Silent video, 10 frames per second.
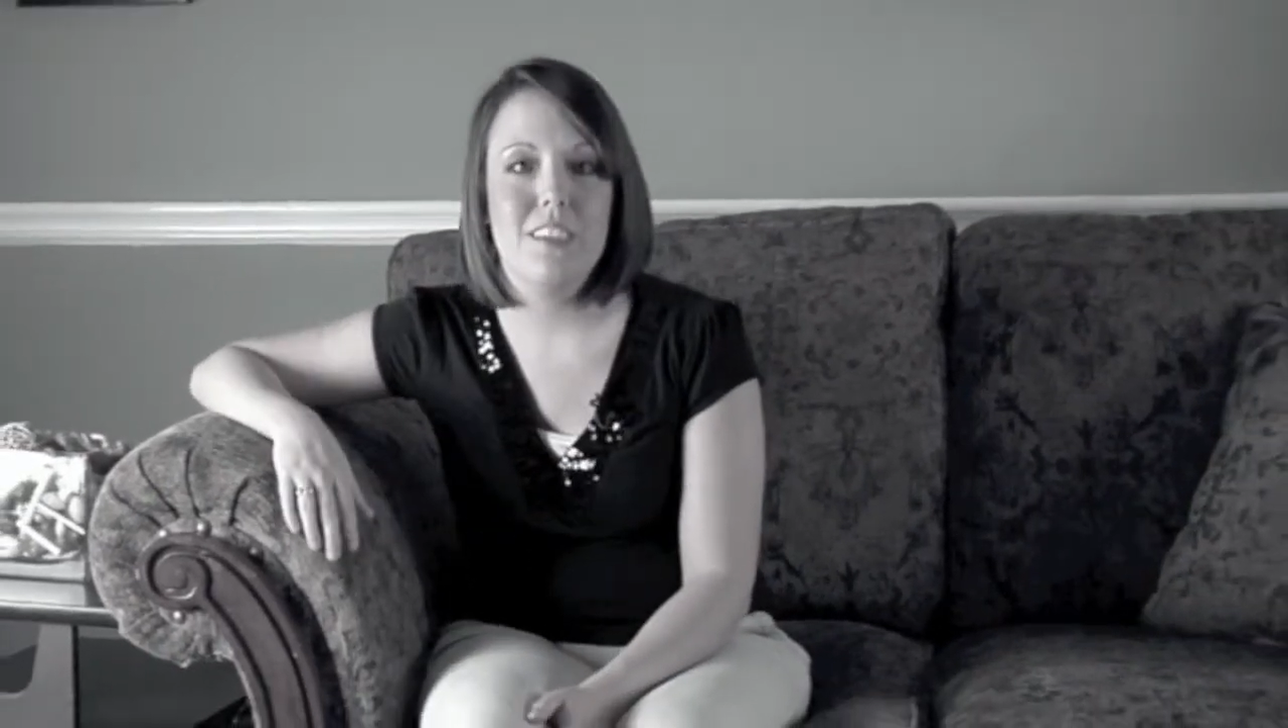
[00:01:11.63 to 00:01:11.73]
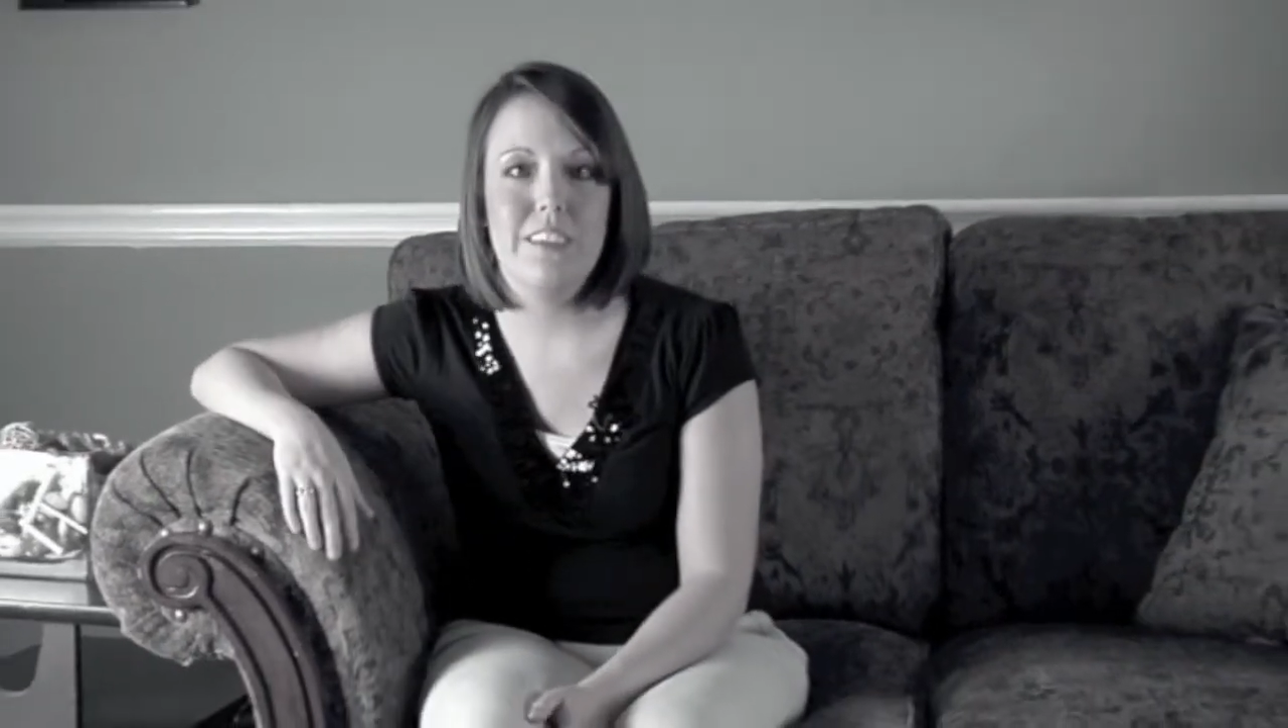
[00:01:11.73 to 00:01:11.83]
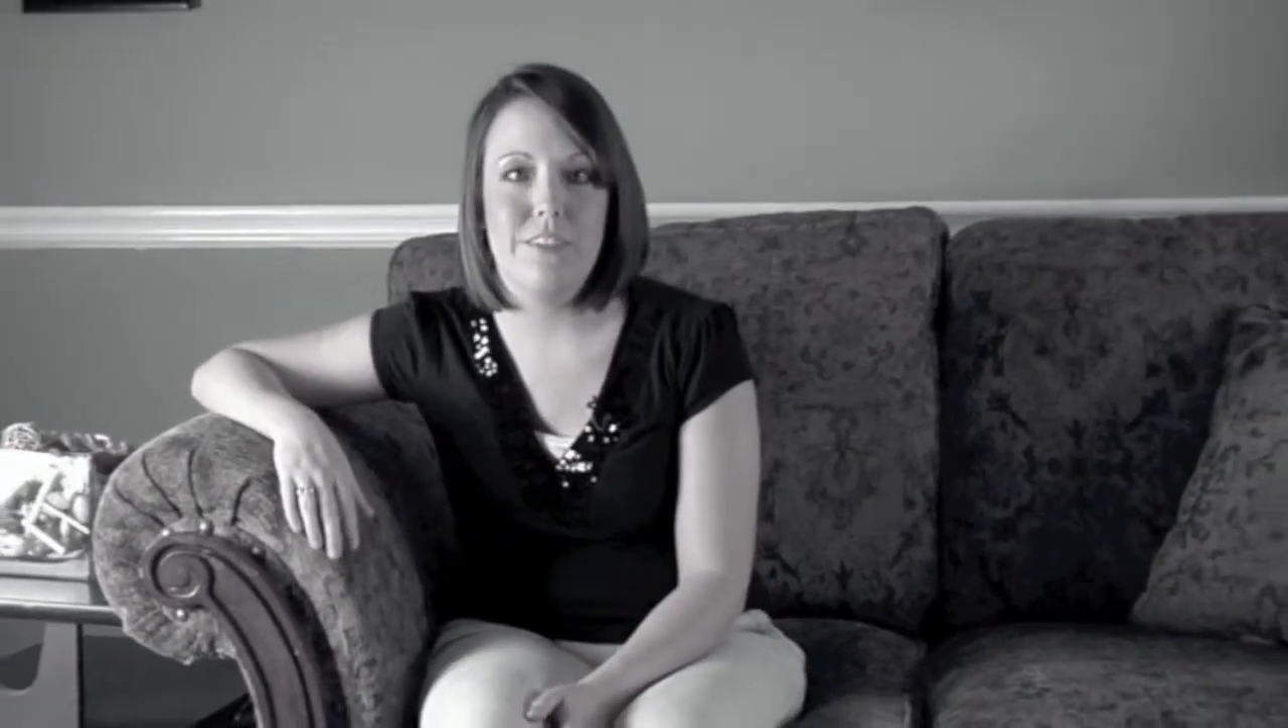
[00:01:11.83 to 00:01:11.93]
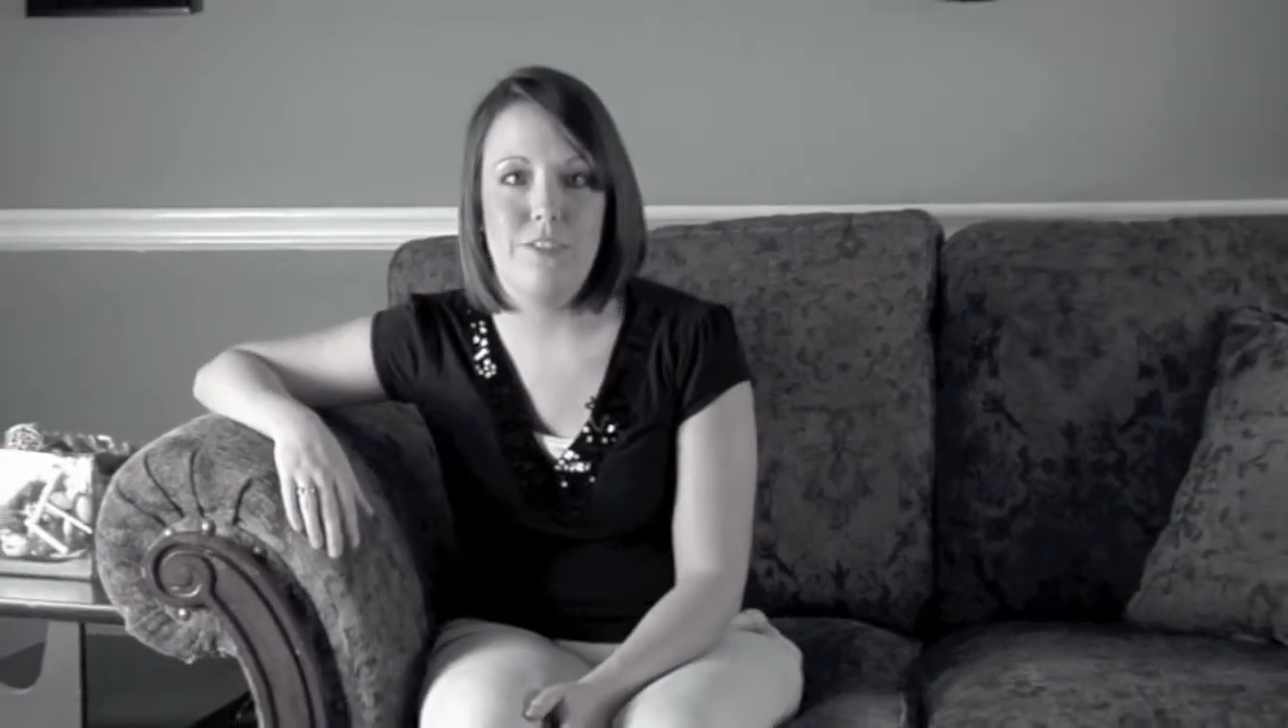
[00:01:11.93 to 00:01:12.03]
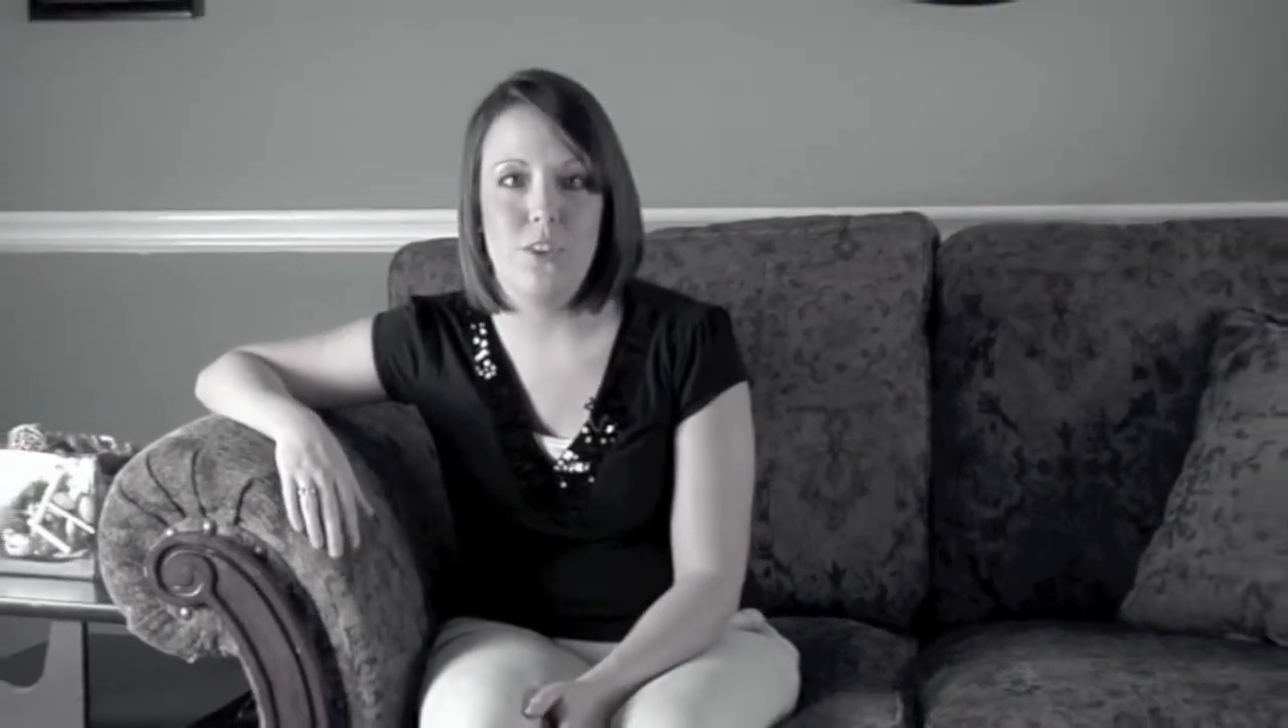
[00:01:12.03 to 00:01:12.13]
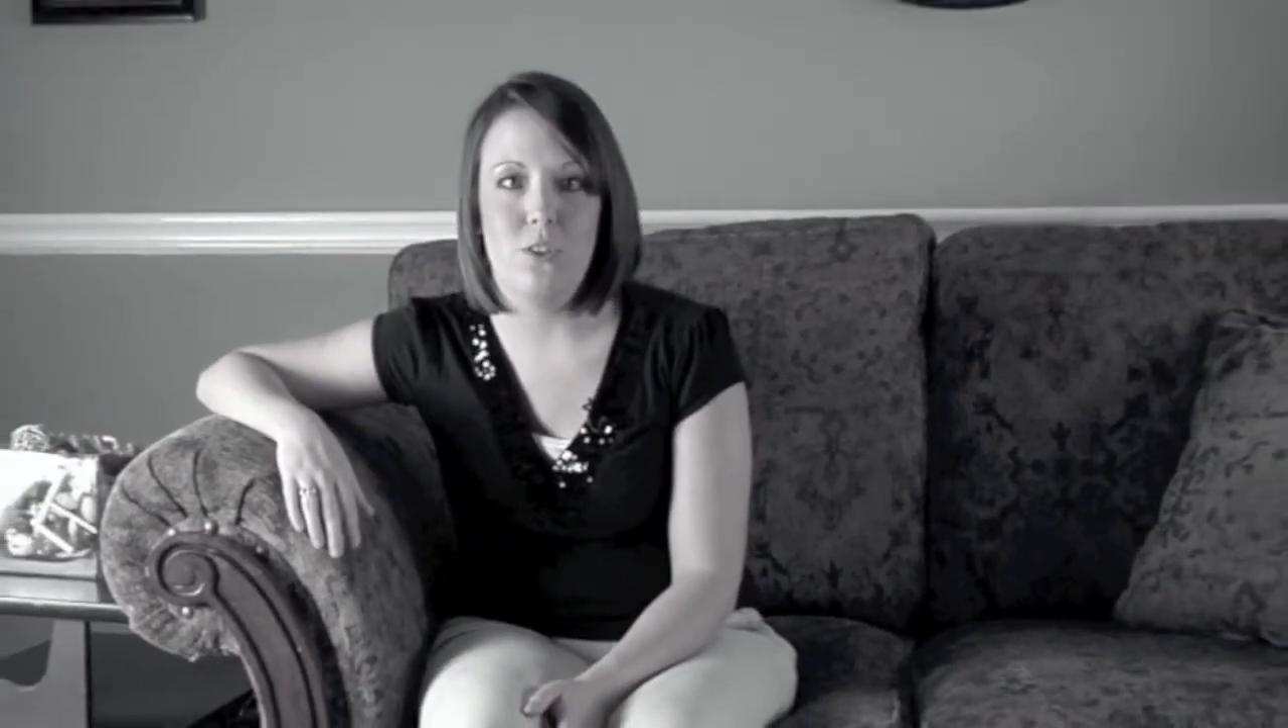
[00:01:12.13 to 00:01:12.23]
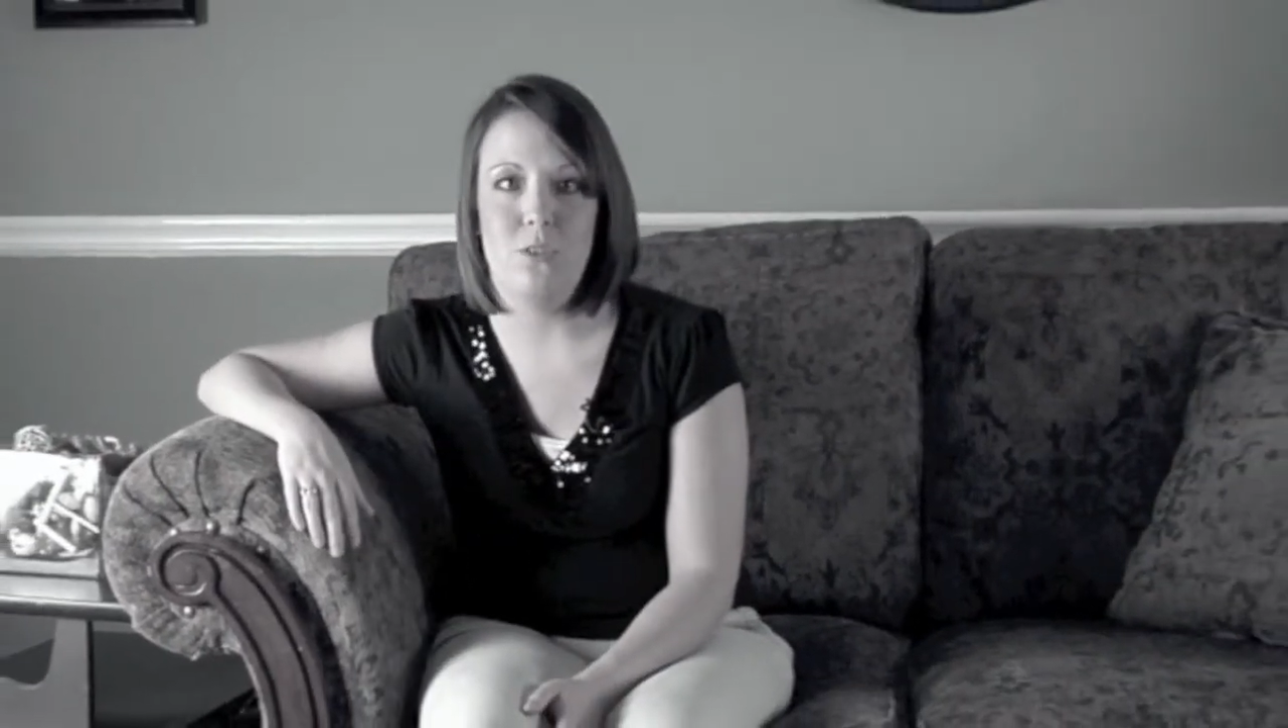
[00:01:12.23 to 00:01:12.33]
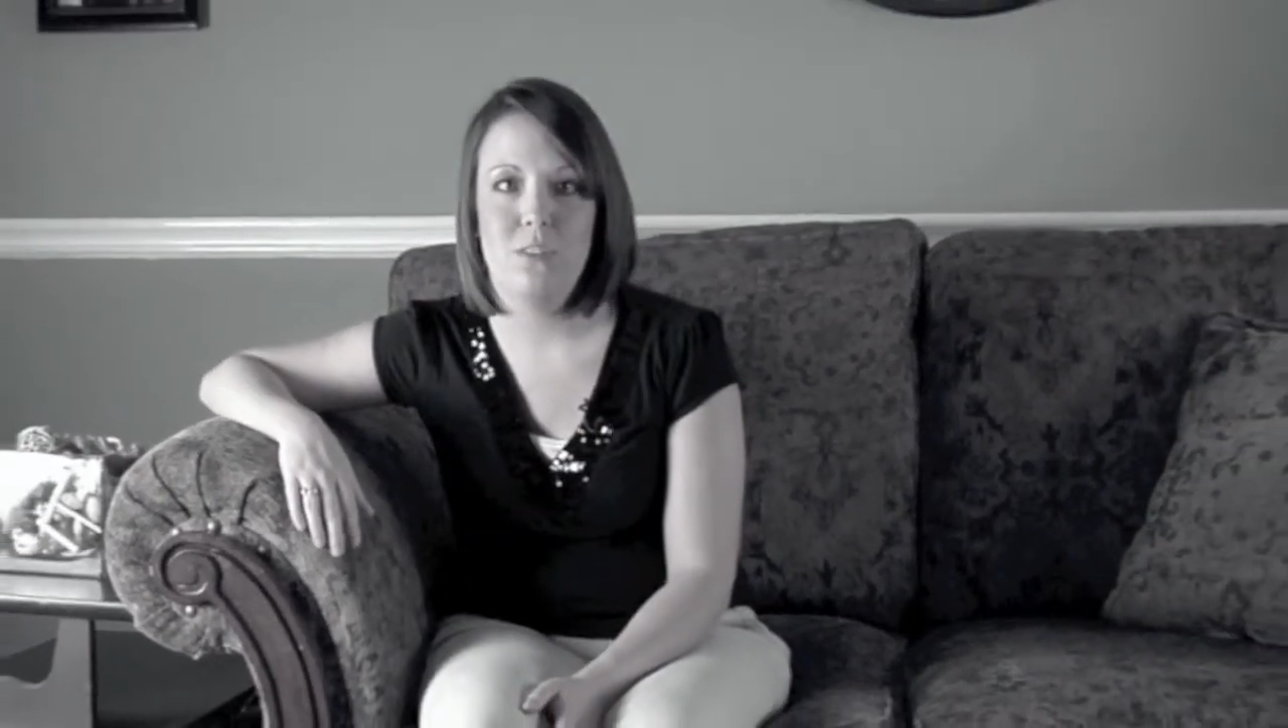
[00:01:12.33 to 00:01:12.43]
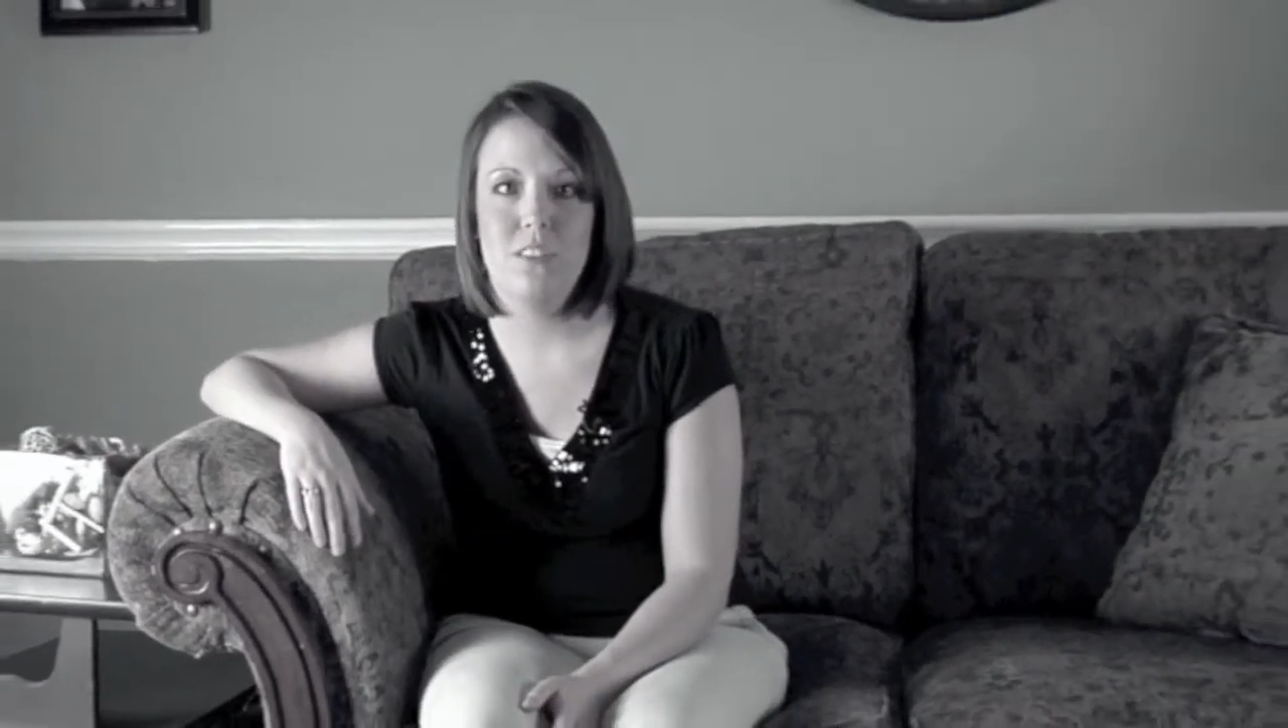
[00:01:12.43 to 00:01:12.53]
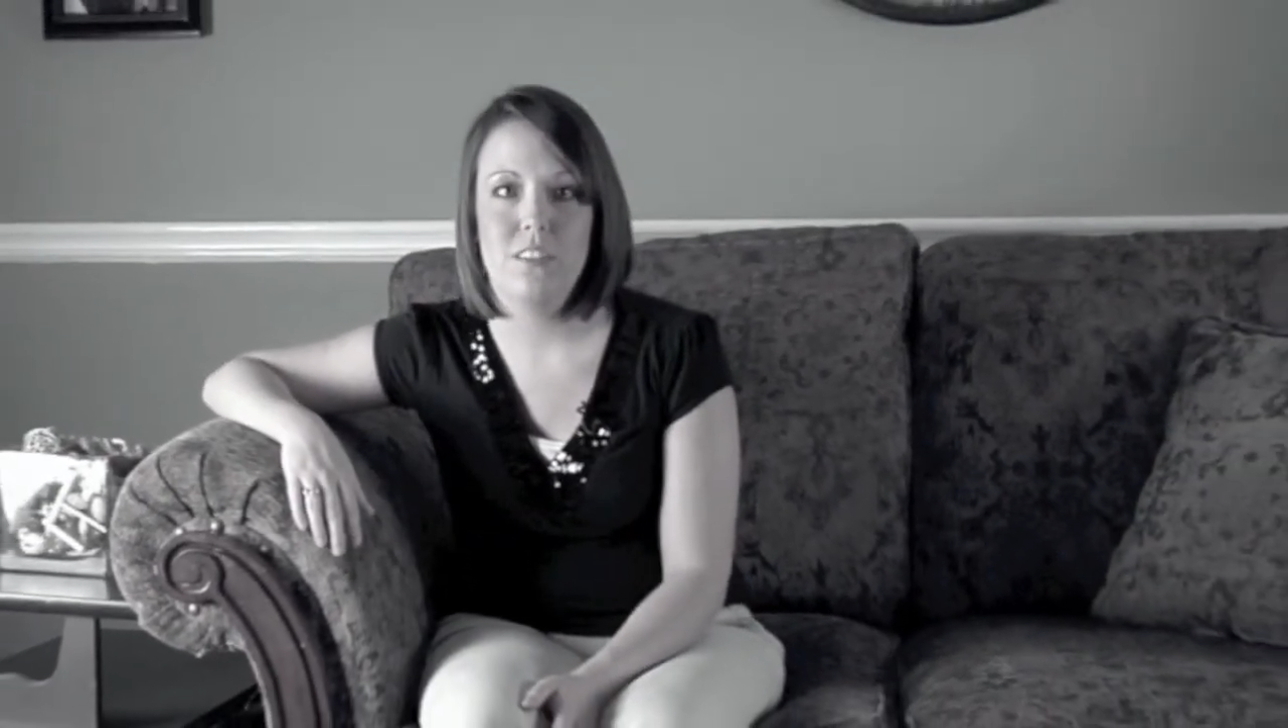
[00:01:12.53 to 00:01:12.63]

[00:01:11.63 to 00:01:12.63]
A few.